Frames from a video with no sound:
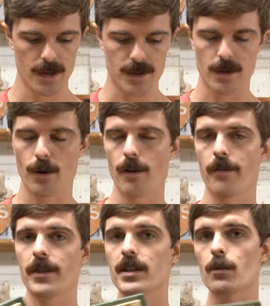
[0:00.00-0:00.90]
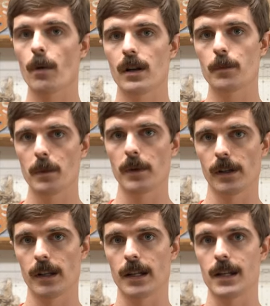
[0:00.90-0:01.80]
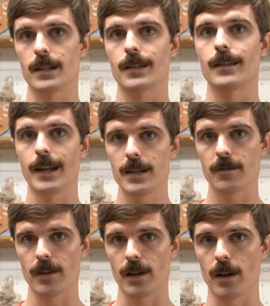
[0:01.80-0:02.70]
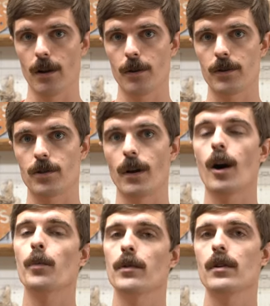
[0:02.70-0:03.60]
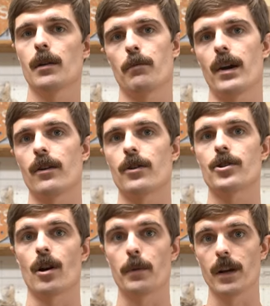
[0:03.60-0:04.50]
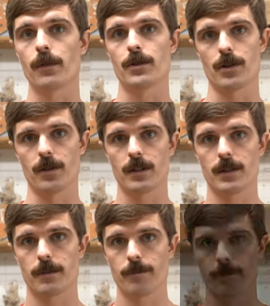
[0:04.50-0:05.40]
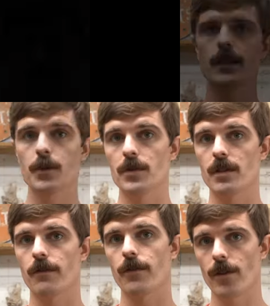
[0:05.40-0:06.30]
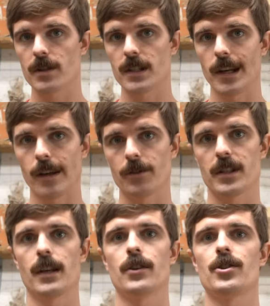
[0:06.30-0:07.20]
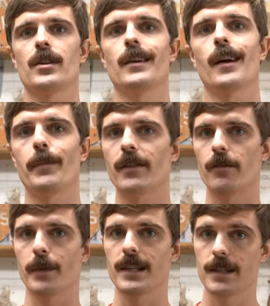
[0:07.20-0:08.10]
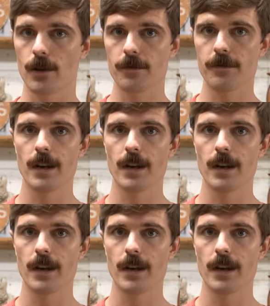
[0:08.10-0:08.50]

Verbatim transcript: So this is what we're going to be building in today's video to help you get better sharpening results. This was the first angle setting jig I made for myself.